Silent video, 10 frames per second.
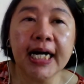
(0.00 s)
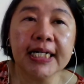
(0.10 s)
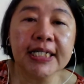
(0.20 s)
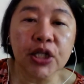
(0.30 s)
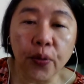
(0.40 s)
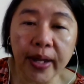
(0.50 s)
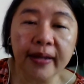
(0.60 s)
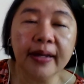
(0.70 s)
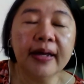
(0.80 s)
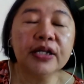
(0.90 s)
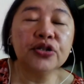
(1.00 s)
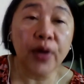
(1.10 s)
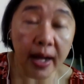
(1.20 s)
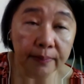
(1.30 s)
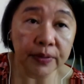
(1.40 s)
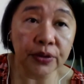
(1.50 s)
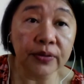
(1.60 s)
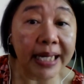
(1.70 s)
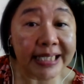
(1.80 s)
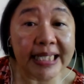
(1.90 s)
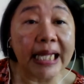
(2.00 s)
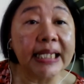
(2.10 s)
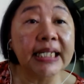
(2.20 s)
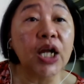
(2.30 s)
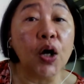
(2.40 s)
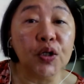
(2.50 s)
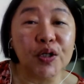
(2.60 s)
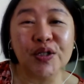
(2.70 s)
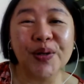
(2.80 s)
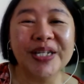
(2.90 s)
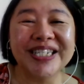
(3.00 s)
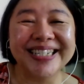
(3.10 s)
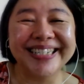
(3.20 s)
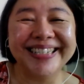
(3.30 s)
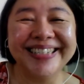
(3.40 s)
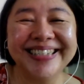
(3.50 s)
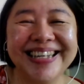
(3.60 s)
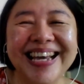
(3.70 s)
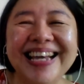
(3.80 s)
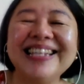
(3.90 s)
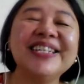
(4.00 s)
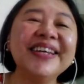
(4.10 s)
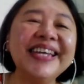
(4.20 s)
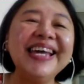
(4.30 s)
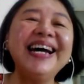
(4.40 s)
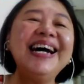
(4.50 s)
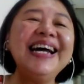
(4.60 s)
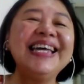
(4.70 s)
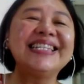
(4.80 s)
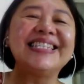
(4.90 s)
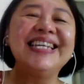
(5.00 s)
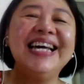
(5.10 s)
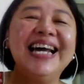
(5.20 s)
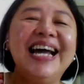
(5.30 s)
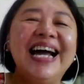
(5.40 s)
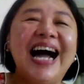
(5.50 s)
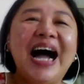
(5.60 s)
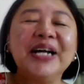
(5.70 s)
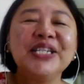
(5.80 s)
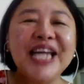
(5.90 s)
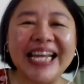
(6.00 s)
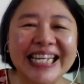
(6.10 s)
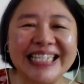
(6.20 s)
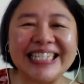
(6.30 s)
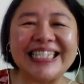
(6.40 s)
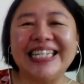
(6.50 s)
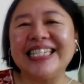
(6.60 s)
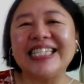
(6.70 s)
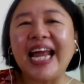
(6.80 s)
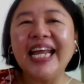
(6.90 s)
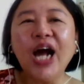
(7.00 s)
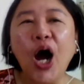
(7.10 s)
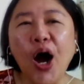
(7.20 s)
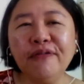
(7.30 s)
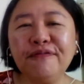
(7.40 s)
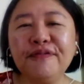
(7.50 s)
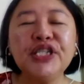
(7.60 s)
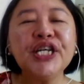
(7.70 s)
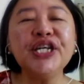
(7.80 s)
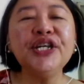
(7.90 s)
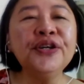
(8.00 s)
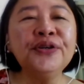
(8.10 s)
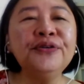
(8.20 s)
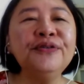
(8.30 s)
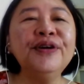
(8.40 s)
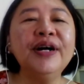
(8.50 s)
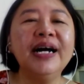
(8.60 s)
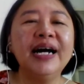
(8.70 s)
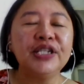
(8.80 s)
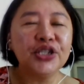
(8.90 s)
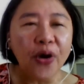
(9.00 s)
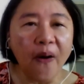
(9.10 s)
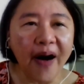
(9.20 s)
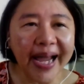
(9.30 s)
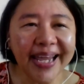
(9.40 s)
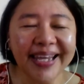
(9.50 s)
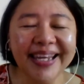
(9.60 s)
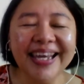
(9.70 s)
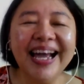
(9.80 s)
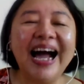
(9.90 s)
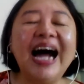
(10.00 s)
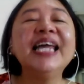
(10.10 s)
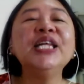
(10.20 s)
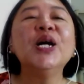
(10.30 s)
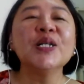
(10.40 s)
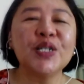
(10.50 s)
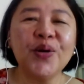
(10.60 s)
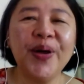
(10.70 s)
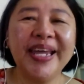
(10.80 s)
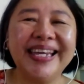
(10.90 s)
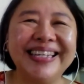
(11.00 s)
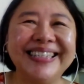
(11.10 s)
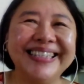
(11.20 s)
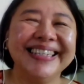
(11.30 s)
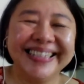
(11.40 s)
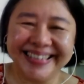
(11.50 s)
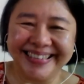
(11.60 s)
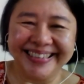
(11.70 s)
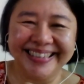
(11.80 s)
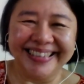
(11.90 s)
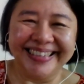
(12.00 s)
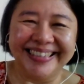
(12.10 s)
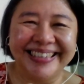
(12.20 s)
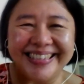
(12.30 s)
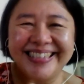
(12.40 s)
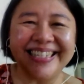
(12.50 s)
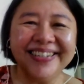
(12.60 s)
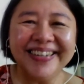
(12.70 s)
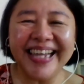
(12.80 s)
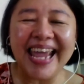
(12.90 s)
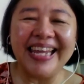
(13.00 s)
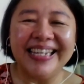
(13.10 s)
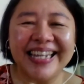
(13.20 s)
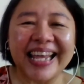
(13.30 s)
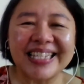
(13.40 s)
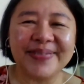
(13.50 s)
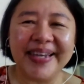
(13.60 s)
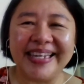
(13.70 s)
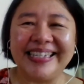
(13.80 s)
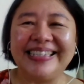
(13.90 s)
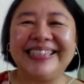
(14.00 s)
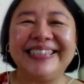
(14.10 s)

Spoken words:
sewing to help you get started on your sewing journey. So here is Janice signing off, wishing you joy in your sewing. See you again next week.